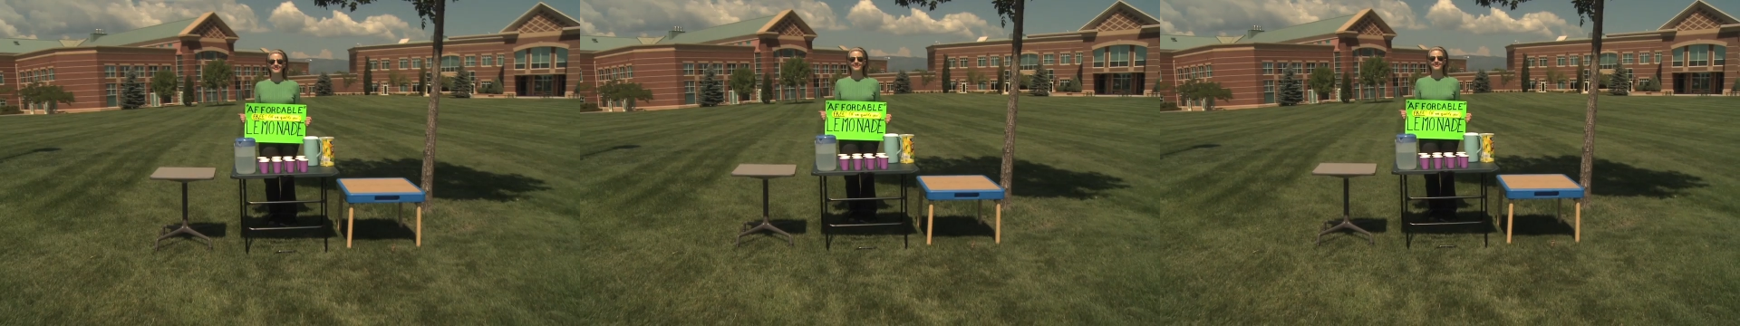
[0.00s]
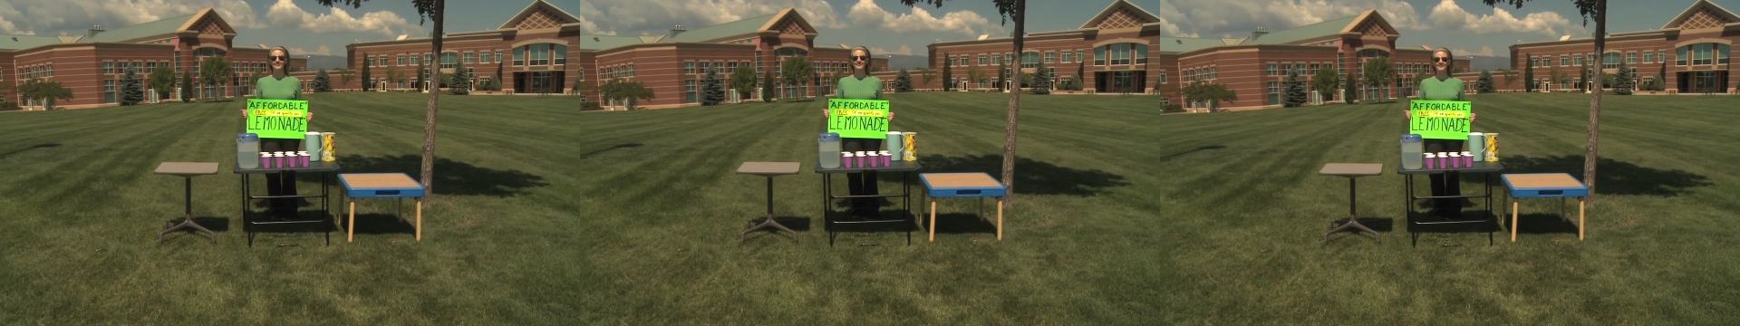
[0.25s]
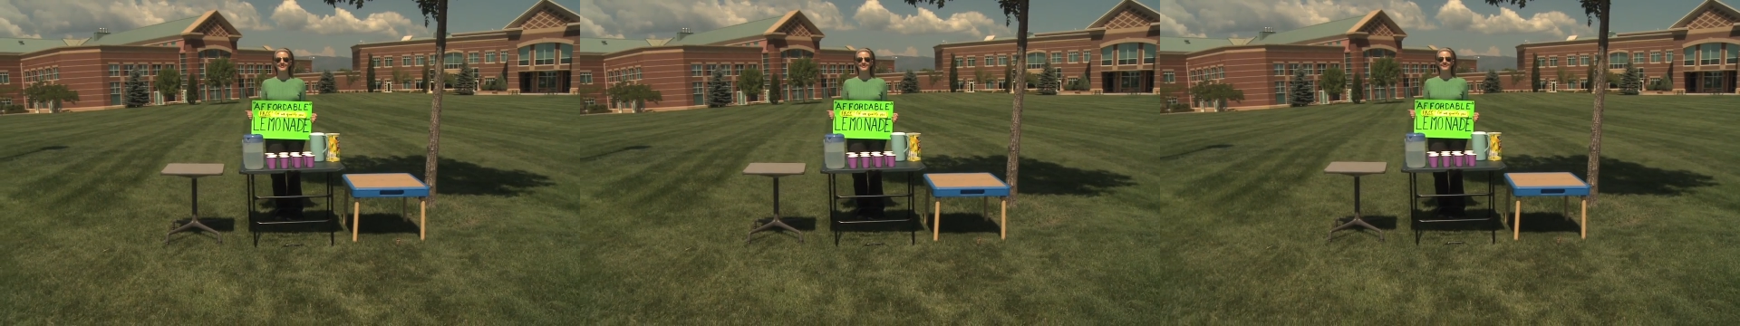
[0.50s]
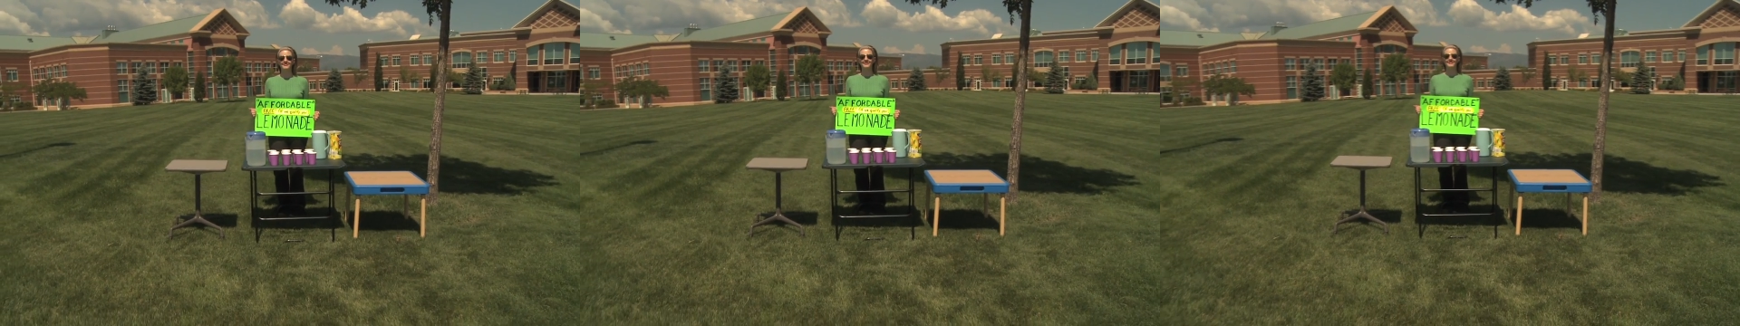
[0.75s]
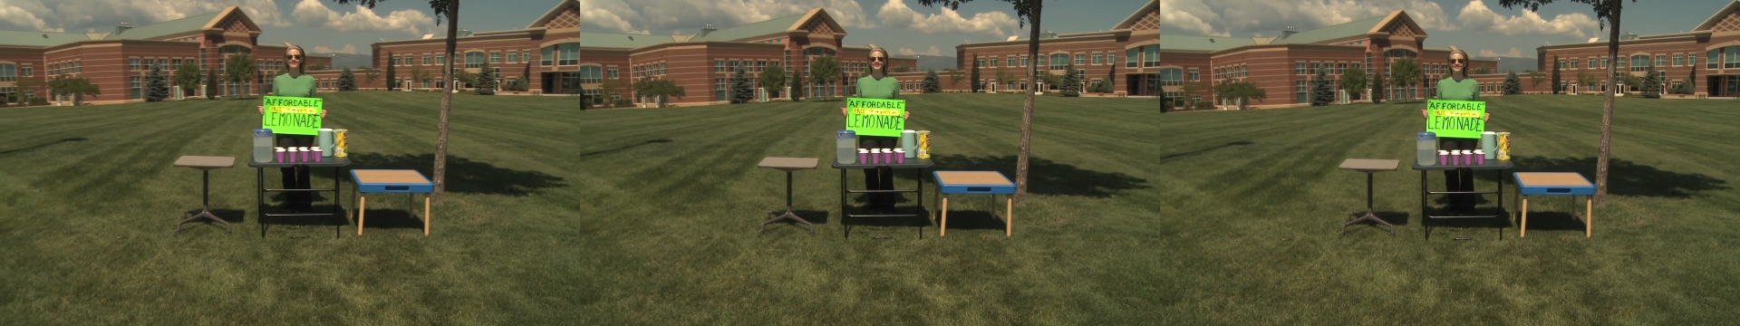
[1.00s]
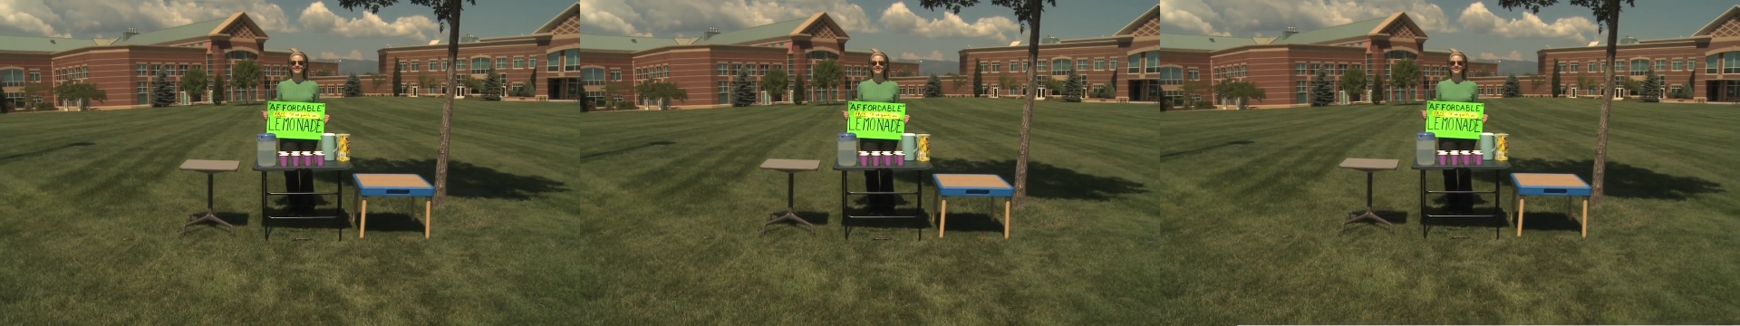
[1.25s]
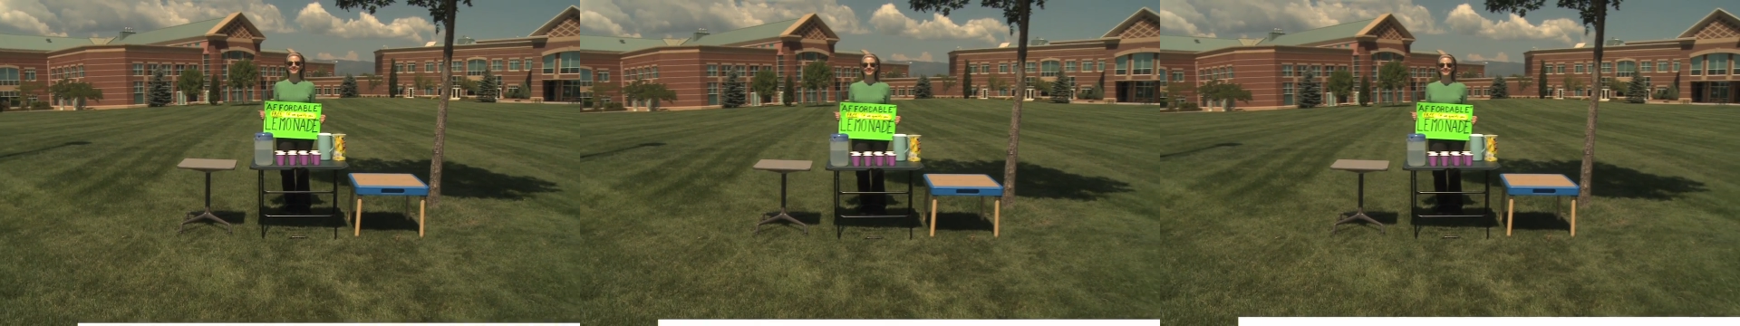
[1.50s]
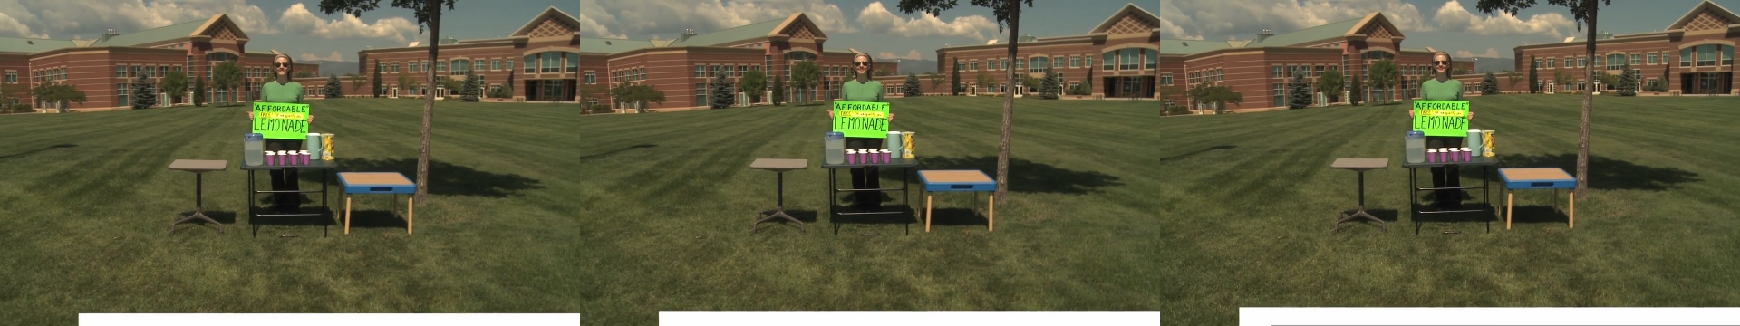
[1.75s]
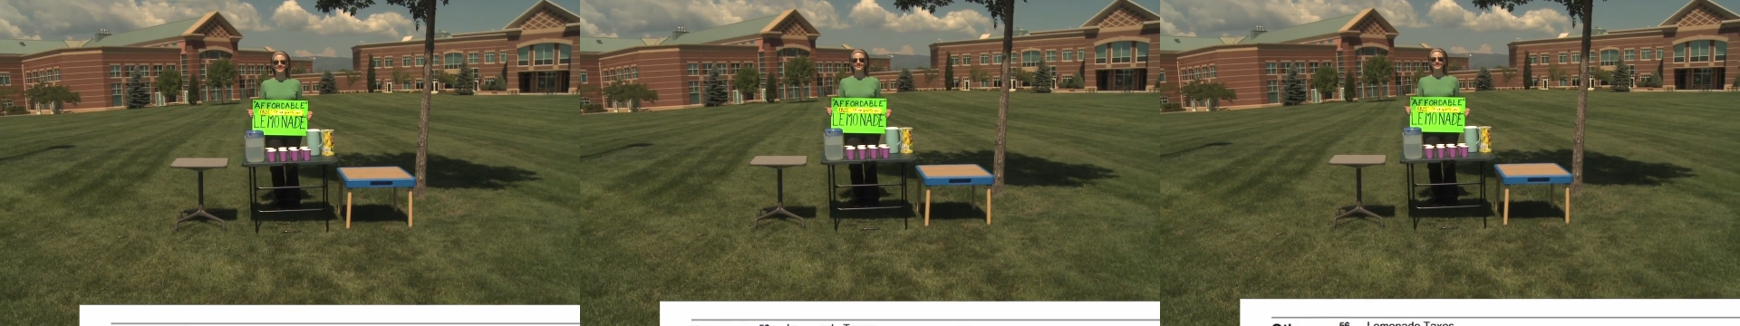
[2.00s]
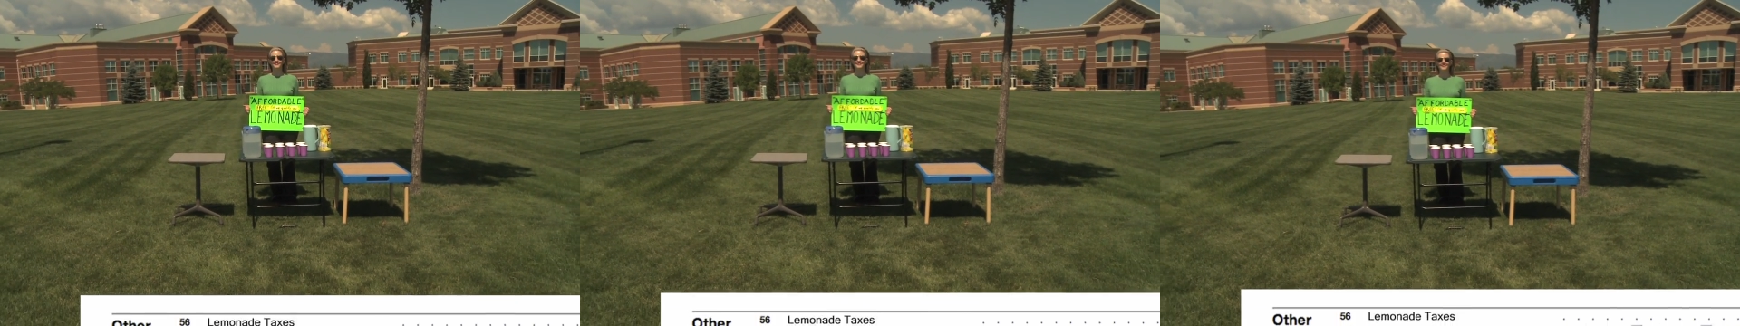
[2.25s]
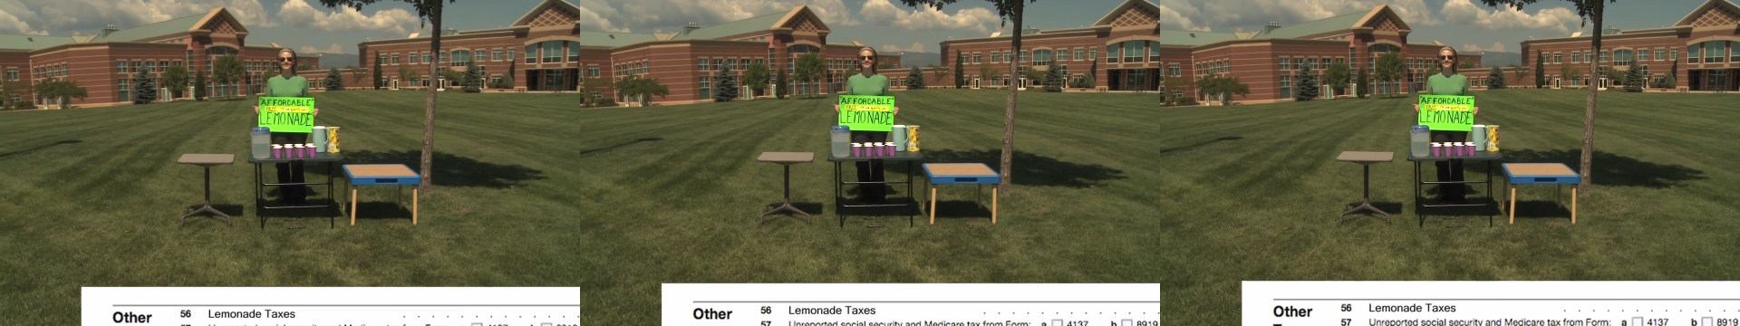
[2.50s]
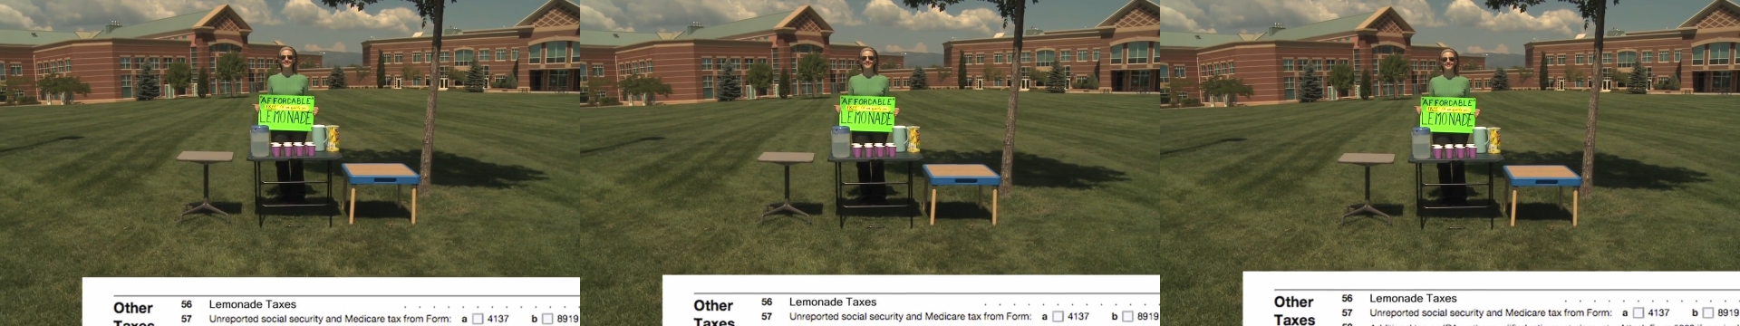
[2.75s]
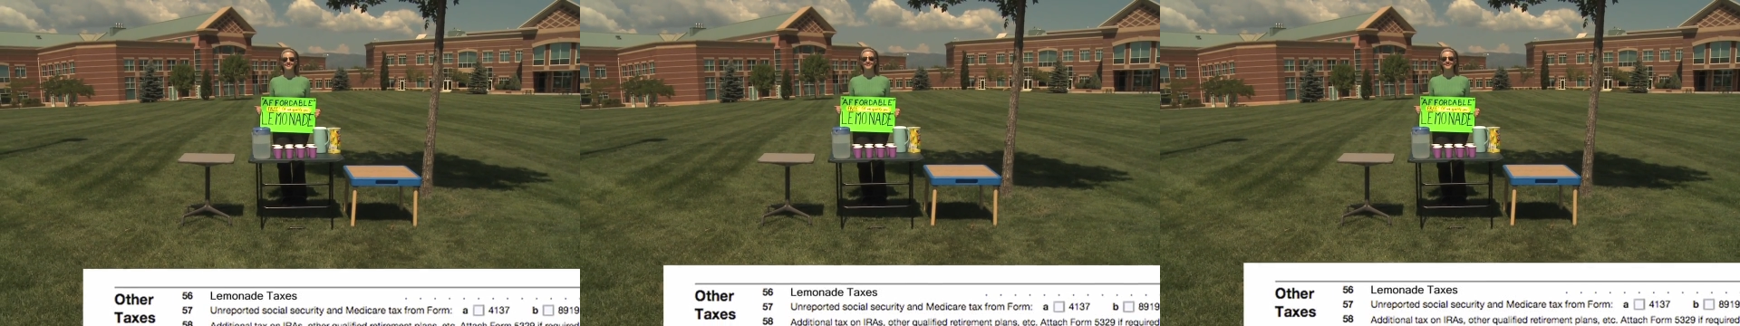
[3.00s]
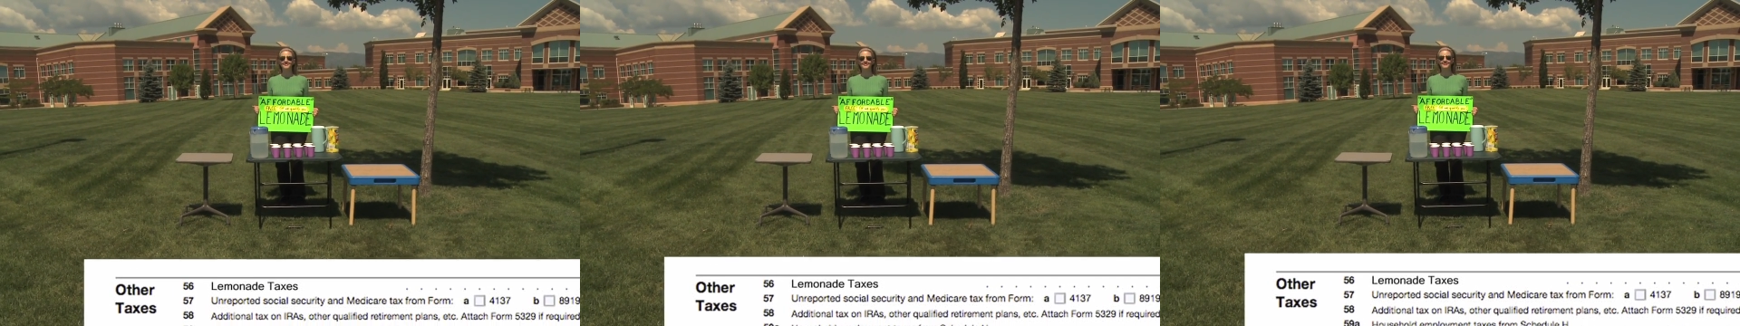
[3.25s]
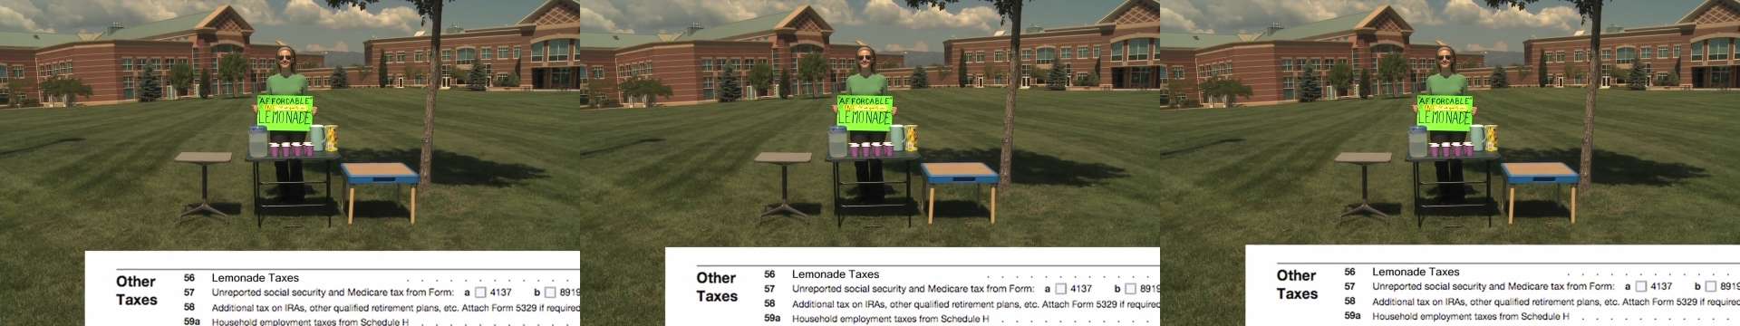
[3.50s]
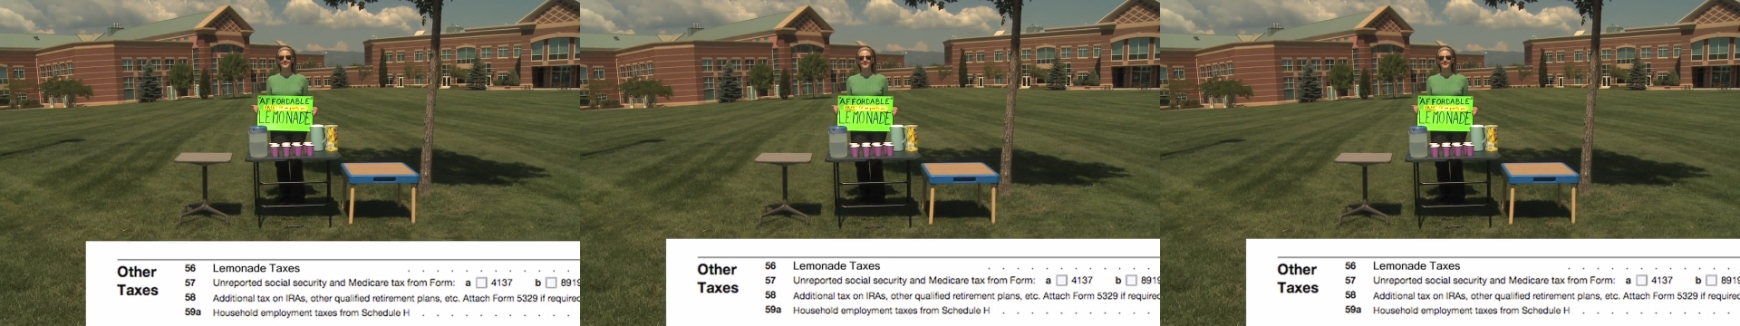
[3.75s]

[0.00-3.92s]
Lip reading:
[unreadable: no face in view]